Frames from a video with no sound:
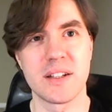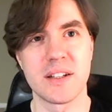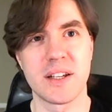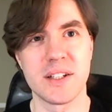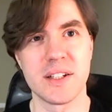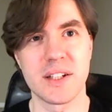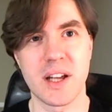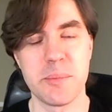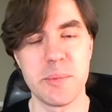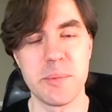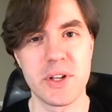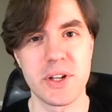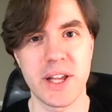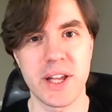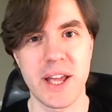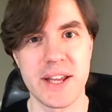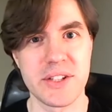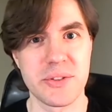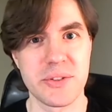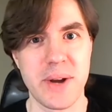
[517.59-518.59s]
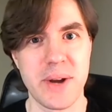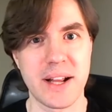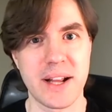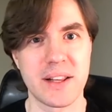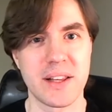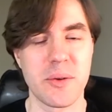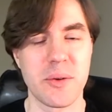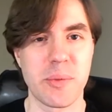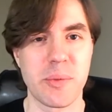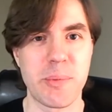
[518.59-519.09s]
can communicate
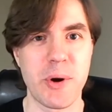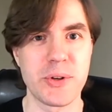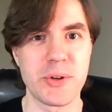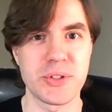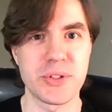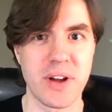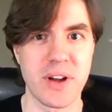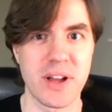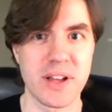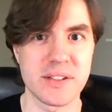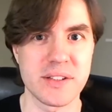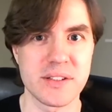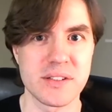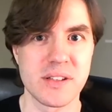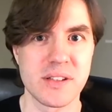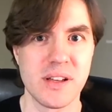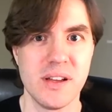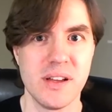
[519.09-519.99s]
directly with Postgres.